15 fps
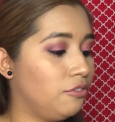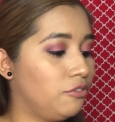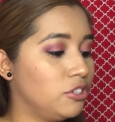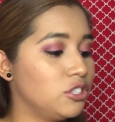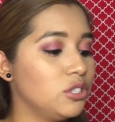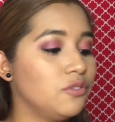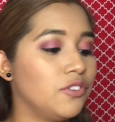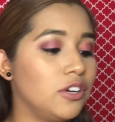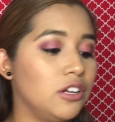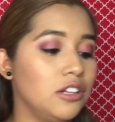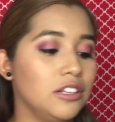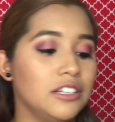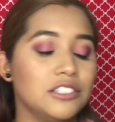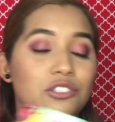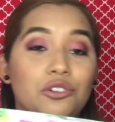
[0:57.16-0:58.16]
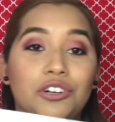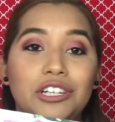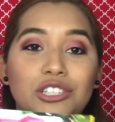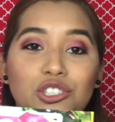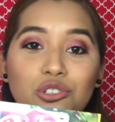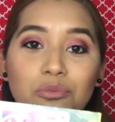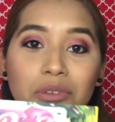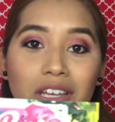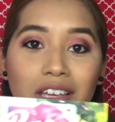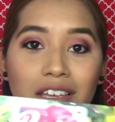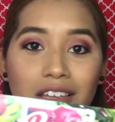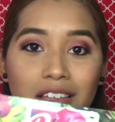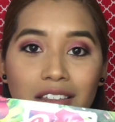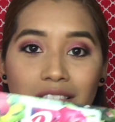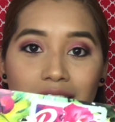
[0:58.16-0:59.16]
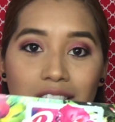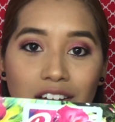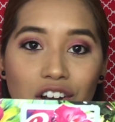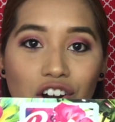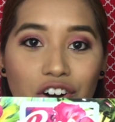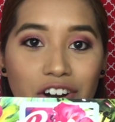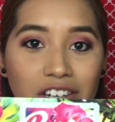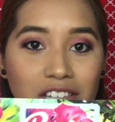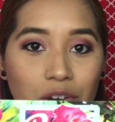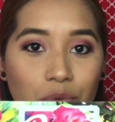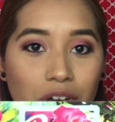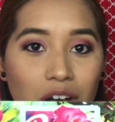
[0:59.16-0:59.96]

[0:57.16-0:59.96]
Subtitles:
First of all, it's going to be the card that